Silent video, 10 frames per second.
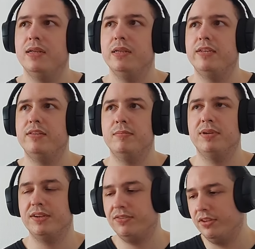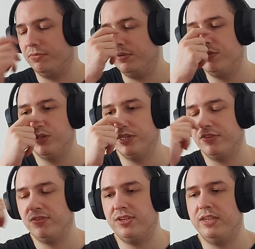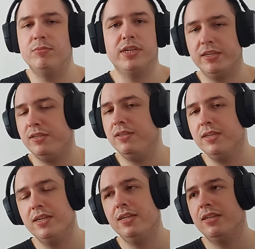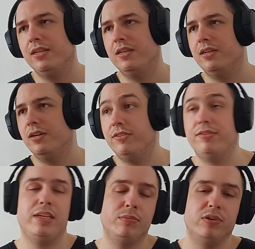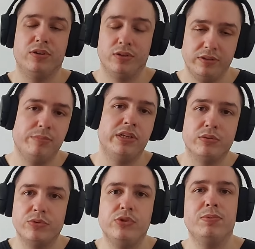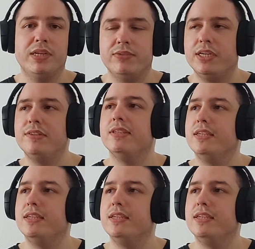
it implies that maybe we're gonna see him again, uh, see him or her, depending on who you're playing, right?